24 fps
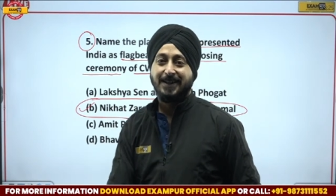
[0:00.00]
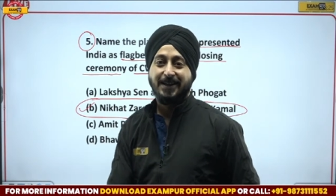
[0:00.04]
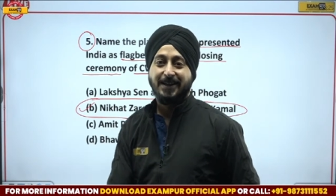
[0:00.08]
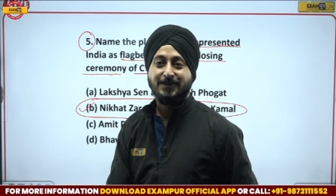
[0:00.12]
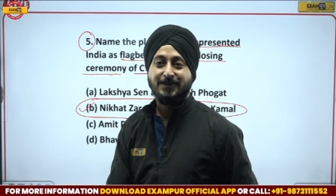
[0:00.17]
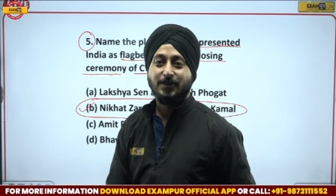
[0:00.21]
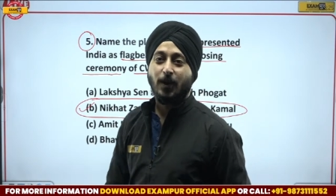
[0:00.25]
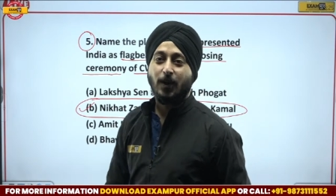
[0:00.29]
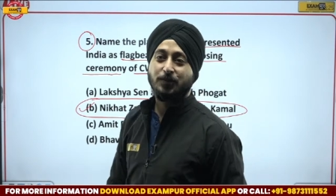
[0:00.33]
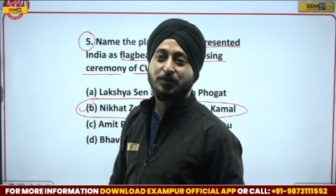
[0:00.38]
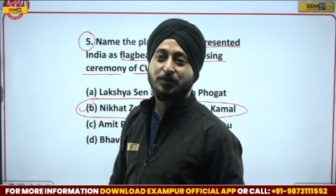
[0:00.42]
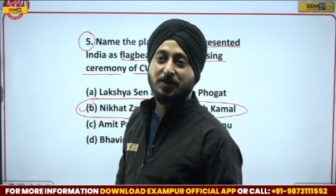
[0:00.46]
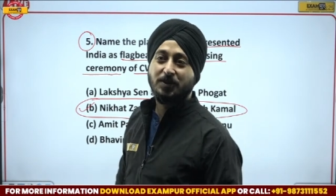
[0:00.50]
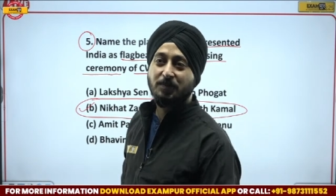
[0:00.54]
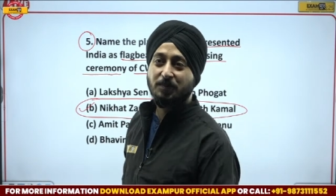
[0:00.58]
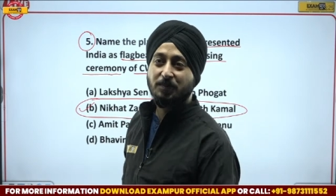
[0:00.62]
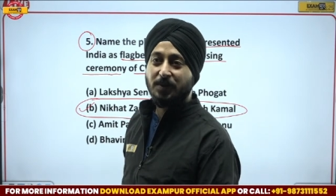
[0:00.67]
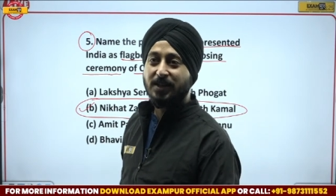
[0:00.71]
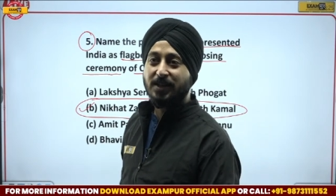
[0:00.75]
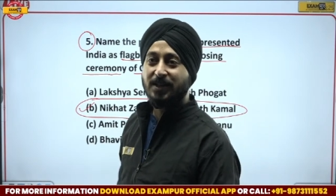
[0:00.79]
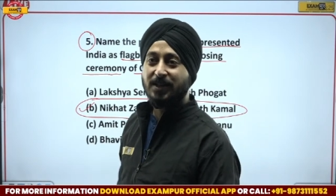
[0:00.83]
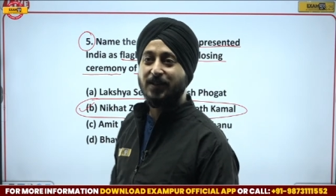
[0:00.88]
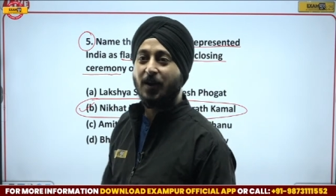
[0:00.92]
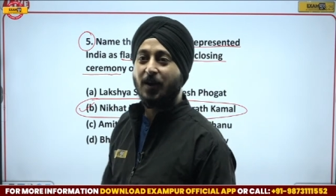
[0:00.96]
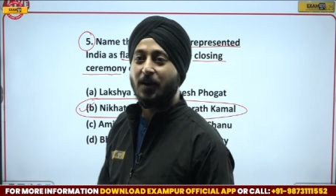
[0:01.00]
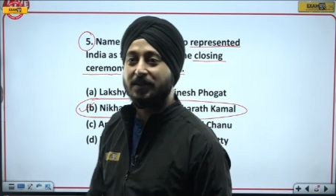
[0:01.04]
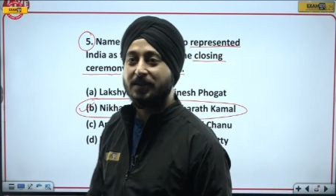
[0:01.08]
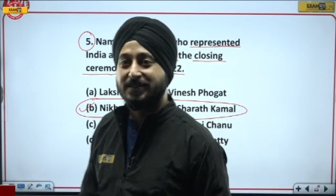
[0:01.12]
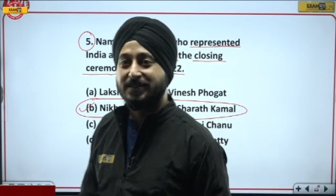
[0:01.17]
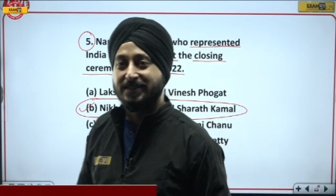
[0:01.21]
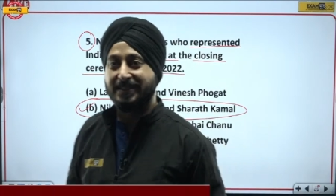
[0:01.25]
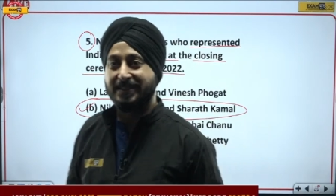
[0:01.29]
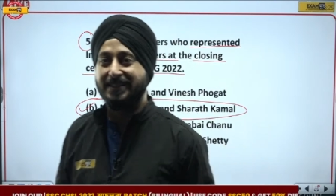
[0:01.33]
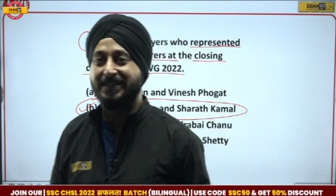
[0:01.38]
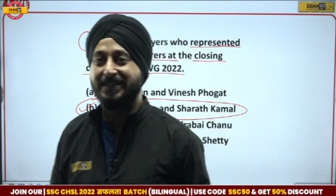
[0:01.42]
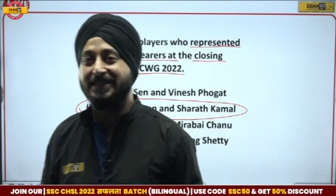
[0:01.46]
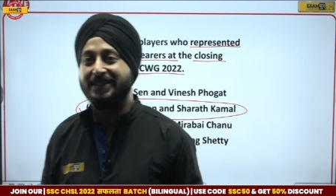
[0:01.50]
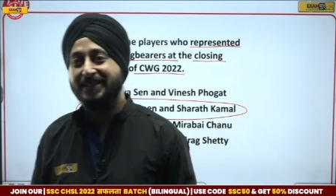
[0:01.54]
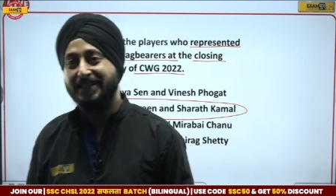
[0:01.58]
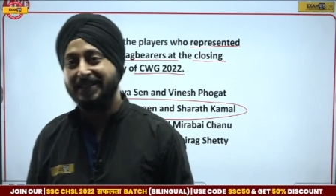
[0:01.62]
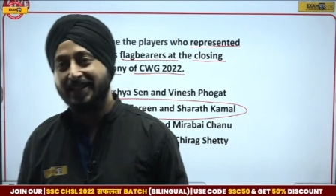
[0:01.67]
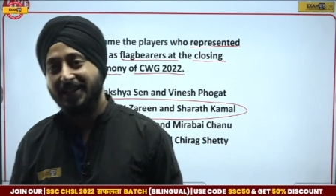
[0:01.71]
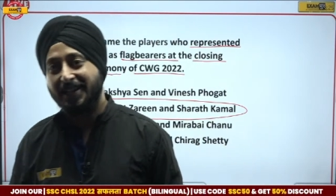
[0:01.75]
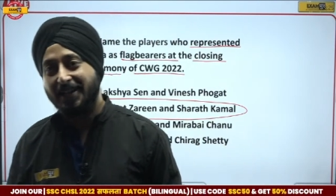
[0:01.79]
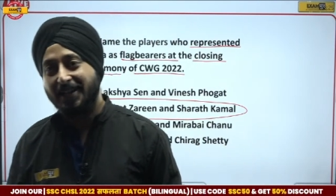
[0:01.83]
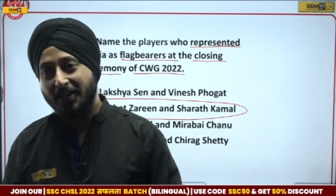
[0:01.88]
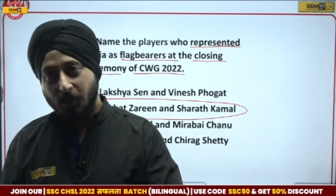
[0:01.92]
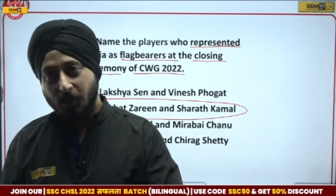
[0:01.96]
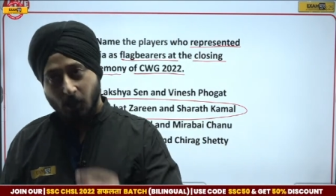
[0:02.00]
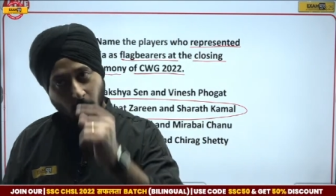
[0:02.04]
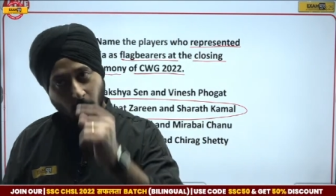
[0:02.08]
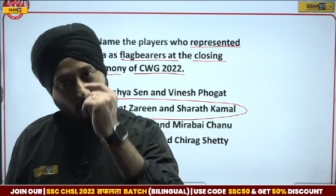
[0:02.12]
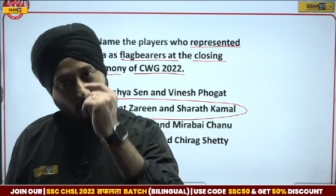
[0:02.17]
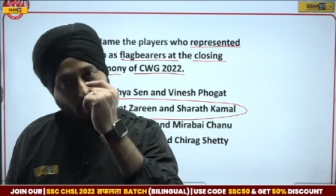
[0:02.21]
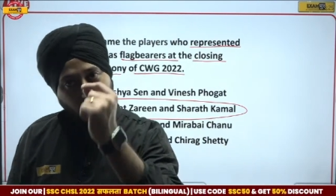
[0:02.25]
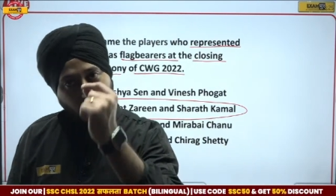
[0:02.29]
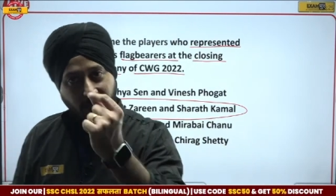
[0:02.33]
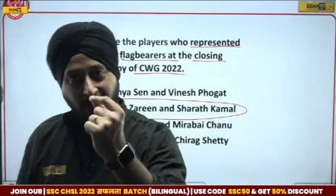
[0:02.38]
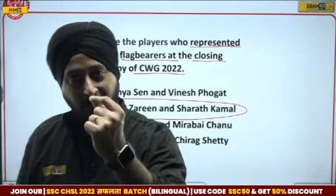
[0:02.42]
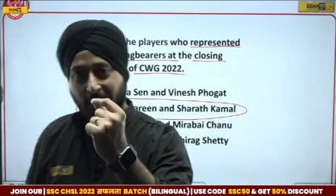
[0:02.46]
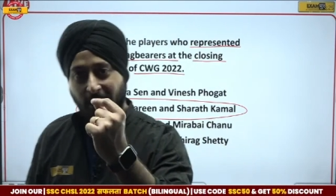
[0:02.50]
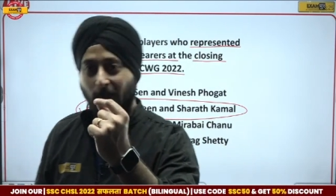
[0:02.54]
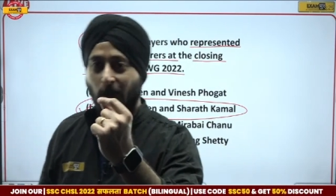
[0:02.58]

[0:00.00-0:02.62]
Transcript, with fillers: It's option B, not C. You were very